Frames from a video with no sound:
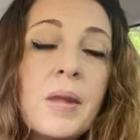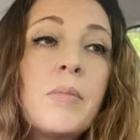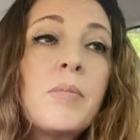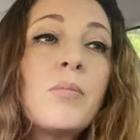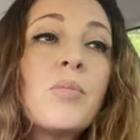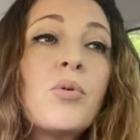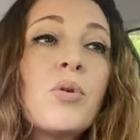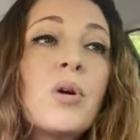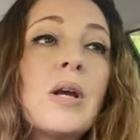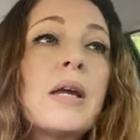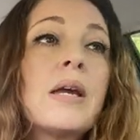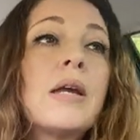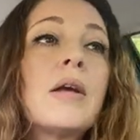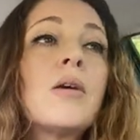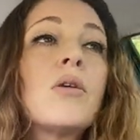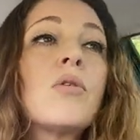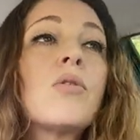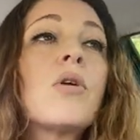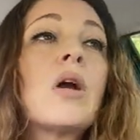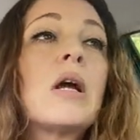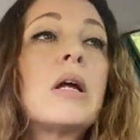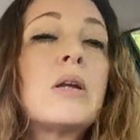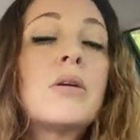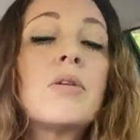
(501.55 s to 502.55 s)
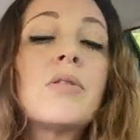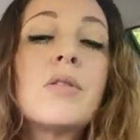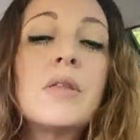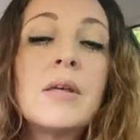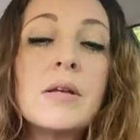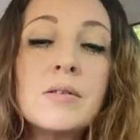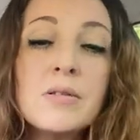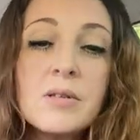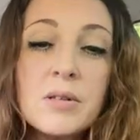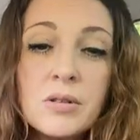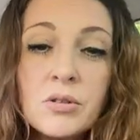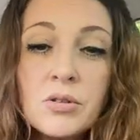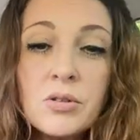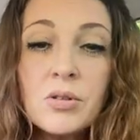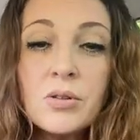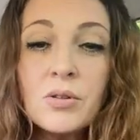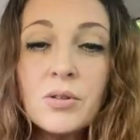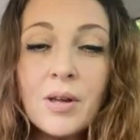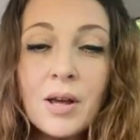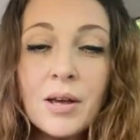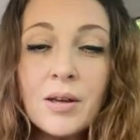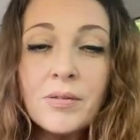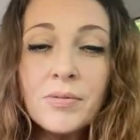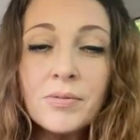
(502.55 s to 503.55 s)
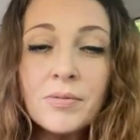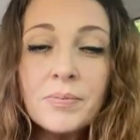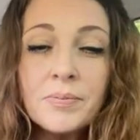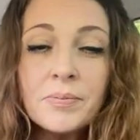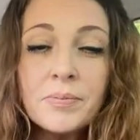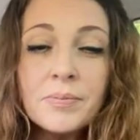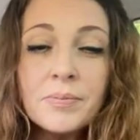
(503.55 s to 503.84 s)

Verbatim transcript: bringing greater things into your life.